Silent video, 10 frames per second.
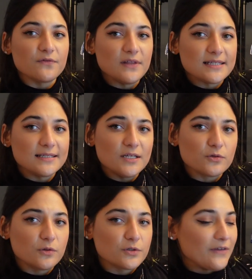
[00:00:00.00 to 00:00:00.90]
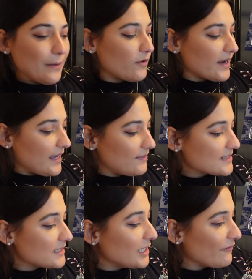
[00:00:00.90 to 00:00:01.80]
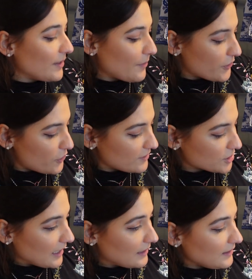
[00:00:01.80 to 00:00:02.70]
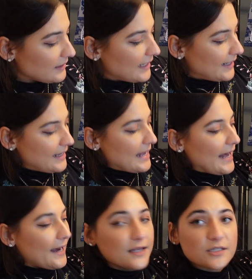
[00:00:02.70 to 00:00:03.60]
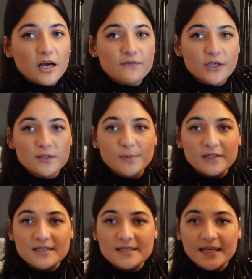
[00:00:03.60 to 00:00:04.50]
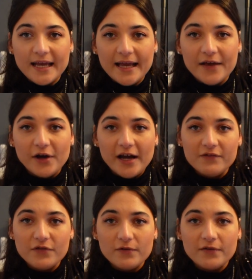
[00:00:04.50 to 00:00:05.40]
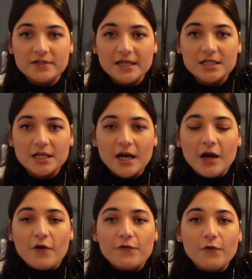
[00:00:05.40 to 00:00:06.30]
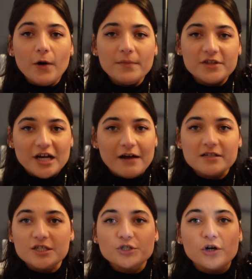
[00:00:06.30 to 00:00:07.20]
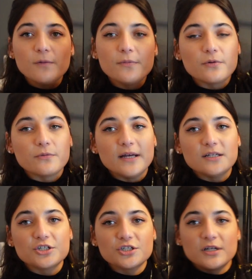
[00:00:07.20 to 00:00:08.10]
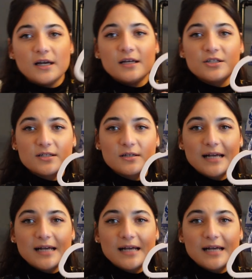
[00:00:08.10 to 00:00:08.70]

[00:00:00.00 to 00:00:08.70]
of this needle cord fabric in this lovely burnt orange colour, and I've used buttons here that I've thrifted from the charity shop, which just looks